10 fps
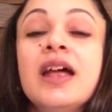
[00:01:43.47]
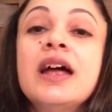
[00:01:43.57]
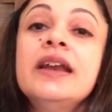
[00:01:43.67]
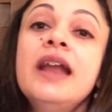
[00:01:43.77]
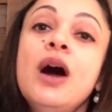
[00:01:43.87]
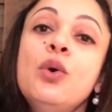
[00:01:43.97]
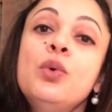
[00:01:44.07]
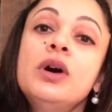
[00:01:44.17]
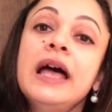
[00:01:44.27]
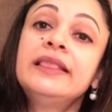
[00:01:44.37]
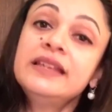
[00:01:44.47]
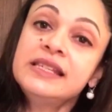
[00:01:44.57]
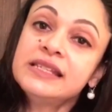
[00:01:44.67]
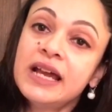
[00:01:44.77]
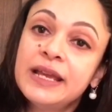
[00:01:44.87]
Now, at
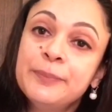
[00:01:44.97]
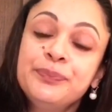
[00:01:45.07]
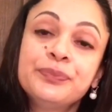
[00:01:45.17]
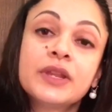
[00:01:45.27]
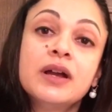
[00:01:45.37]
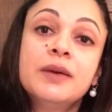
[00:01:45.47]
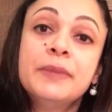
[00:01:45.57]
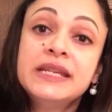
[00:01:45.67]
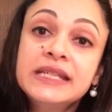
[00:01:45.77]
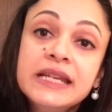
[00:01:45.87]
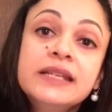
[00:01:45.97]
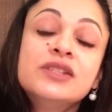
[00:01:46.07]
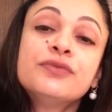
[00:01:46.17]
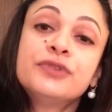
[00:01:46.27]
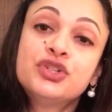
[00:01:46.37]
this time, maintenance
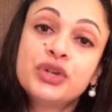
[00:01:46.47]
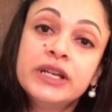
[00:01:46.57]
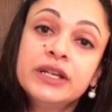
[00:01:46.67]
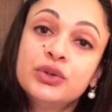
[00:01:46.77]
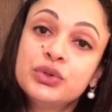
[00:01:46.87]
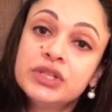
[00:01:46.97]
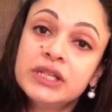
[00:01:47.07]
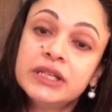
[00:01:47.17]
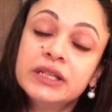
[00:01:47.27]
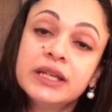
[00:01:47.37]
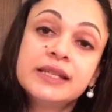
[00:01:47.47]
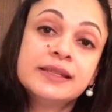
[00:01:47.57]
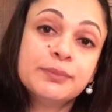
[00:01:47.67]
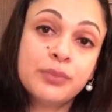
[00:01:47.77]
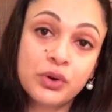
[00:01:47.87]
of a training routine is
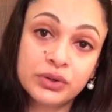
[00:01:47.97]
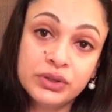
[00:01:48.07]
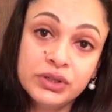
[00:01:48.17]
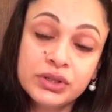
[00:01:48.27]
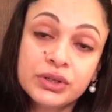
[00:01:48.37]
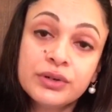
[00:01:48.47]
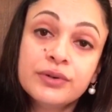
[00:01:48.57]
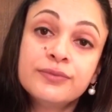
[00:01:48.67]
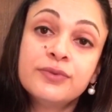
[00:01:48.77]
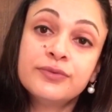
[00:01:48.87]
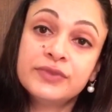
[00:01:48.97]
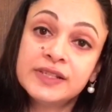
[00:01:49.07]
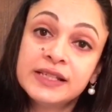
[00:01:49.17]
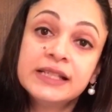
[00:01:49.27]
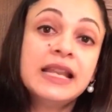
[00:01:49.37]
important for
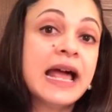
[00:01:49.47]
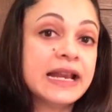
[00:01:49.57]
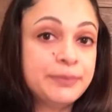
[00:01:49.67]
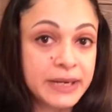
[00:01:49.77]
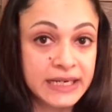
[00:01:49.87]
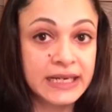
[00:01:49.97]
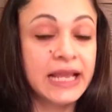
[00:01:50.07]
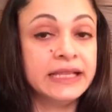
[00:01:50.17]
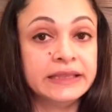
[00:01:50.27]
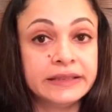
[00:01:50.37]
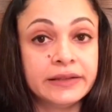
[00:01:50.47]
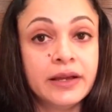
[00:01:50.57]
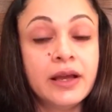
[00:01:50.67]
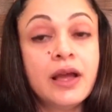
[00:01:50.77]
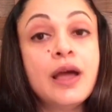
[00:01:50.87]
physical and mental health,
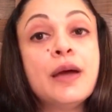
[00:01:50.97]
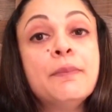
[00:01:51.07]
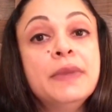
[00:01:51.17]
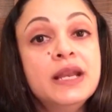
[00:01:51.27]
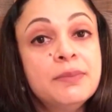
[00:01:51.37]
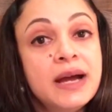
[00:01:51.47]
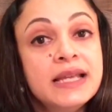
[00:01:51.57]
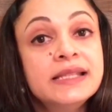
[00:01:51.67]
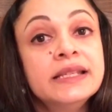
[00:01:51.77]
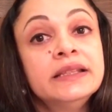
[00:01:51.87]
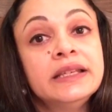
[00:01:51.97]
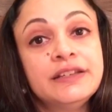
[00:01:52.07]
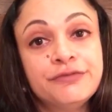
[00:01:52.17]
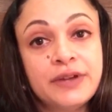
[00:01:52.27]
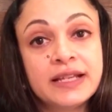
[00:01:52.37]
minimizing the
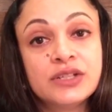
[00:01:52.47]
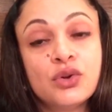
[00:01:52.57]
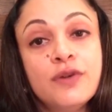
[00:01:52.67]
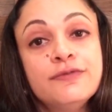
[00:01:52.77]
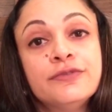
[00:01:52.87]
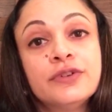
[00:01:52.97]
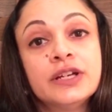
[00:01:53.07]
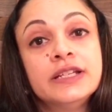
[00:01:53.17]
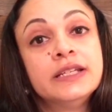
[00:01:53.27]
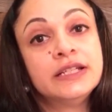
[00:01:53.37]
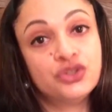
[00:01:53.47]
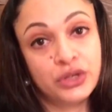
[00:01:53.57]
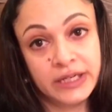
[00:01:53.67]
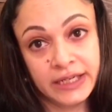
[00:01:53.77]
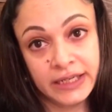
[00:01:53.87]
effects of detraining.